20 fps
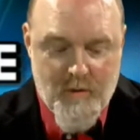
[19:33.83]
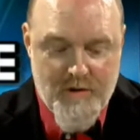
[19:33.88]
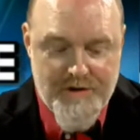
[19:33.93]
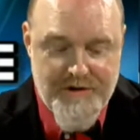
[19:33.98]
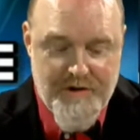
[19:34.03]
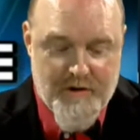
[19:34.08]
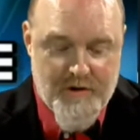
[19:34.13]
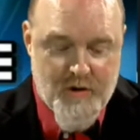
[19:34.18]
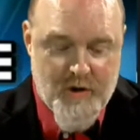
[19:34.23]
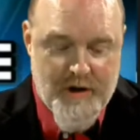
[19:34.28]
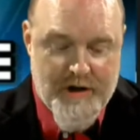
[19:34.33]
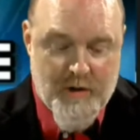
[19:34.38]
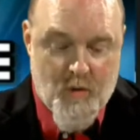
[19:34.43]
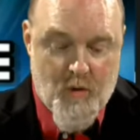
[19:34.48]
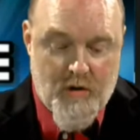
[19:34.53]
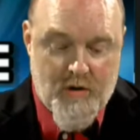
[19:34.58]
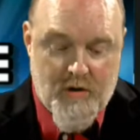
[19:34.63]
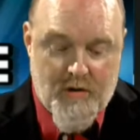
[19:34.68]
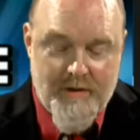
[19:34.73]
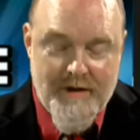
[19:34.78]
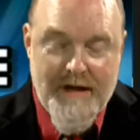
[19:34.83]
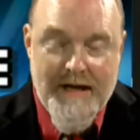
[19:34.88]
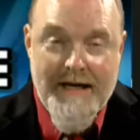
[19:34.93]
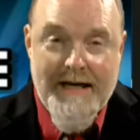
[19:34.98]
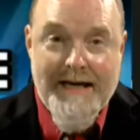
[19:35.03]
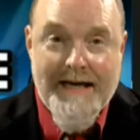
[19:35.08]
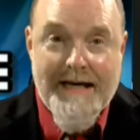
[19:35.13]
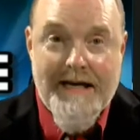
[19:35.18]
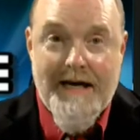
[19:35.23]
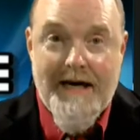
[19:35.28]
We're still trying to work on
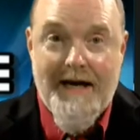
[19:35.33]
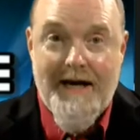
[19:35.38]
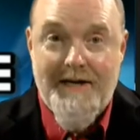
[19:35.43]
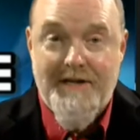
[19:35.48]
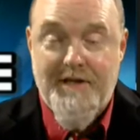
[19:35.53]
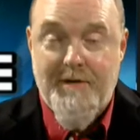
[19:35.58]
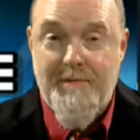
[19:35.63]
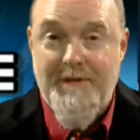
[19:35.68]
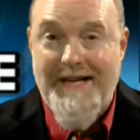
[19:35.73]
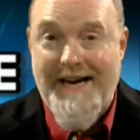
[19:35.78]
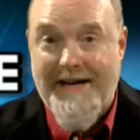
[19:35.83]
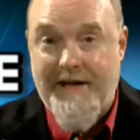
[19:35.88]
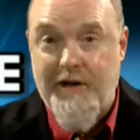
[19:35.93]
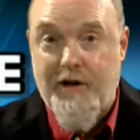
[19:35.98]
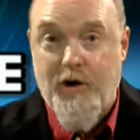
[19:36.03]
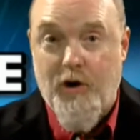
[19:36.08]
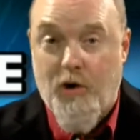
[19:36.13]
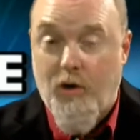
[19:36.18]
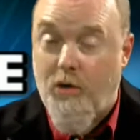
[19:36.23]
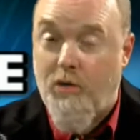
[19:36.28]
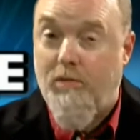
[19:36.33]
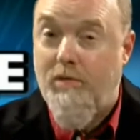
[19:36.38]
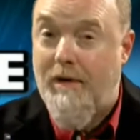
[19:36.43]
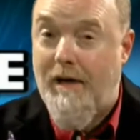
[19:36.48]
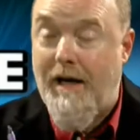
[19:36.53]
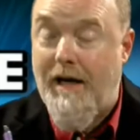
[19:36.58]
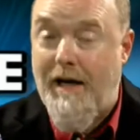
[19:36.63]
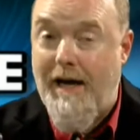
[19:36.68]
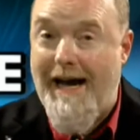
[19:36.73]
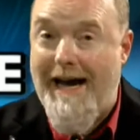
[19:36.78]
uh, some technical
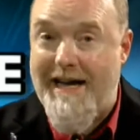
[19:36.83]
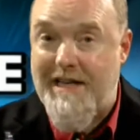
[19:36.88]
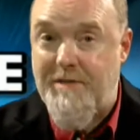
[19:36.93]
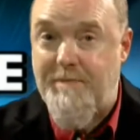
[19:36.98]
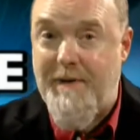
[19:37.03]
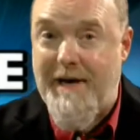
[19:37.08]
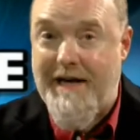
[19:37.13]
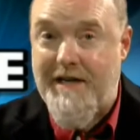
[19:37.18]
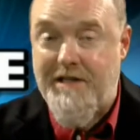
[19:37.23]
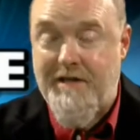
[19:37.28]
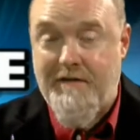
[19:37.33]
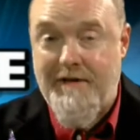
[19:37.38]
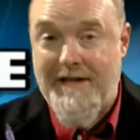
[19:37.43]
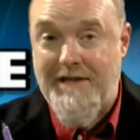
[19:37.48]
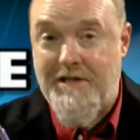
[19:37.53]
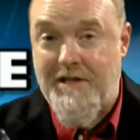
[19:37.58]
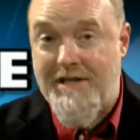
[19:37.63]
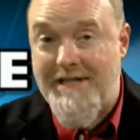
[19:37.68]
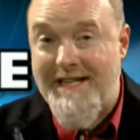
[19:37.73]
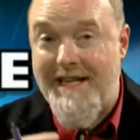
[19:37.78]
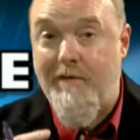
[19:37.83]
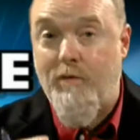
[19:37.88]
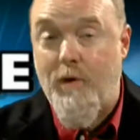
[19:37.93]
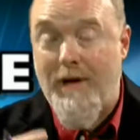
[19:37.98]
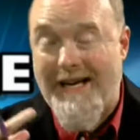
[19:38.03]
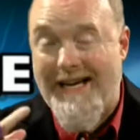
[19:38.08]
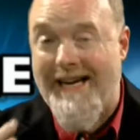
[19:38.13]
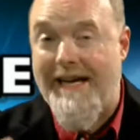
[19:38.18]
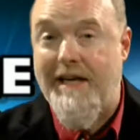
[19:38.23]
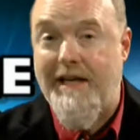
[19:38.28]
uh, aspects of this to see if we
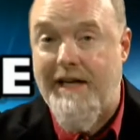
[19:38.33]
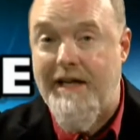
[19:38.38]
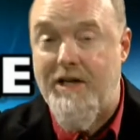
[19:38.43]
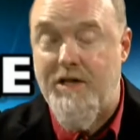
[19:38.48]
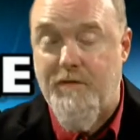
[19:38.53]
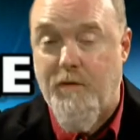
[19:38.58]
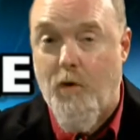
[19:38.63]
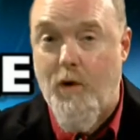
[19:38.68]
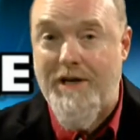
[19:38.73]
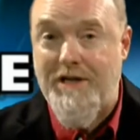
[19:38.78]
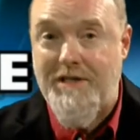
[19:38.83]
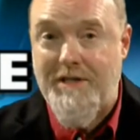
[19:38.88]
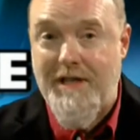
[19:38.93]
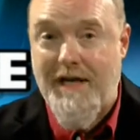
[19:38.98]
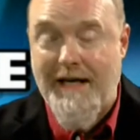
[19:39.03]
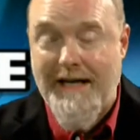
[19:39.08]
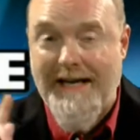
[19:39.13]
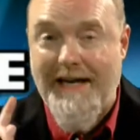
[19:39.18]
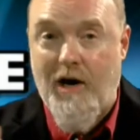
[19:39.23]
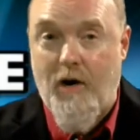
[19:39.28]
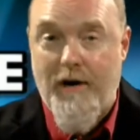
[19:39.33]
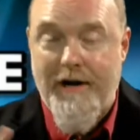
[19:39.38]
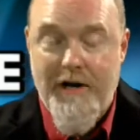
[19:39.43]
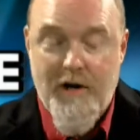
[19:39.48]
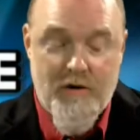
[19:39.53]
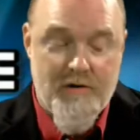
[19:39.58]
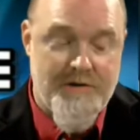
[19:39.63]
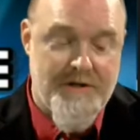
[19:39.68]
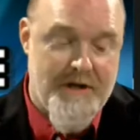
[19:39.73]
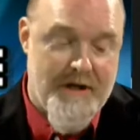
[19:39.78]
can get his voice uh, in our
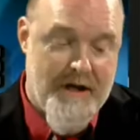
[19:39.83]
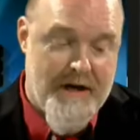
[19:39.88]
ears